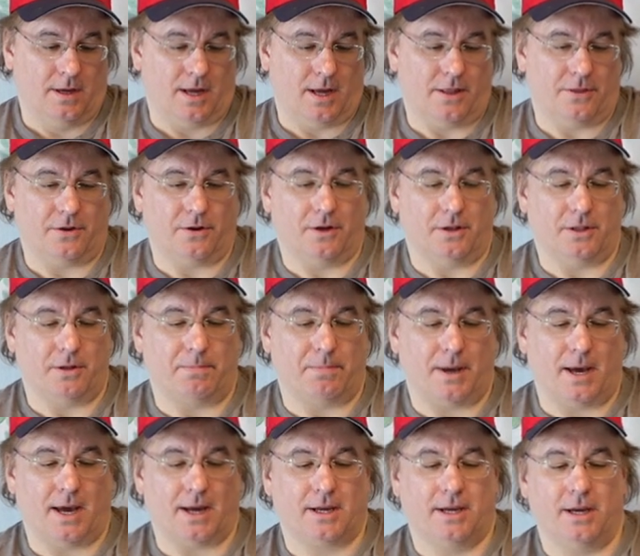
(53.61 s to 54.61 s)
and then on the
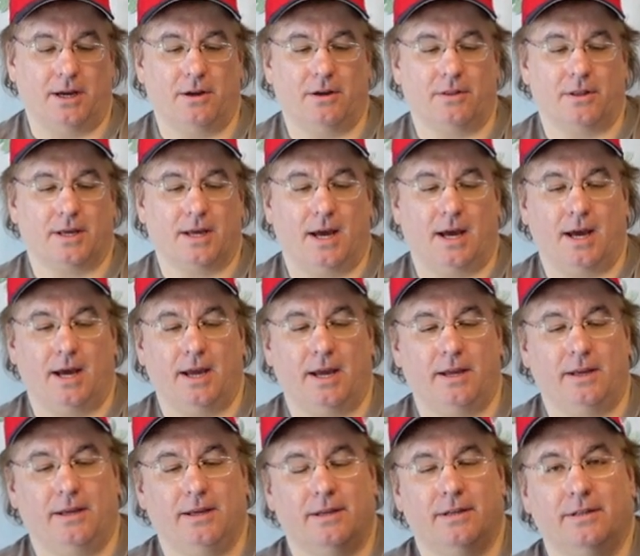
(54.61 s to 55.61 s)
back here the guy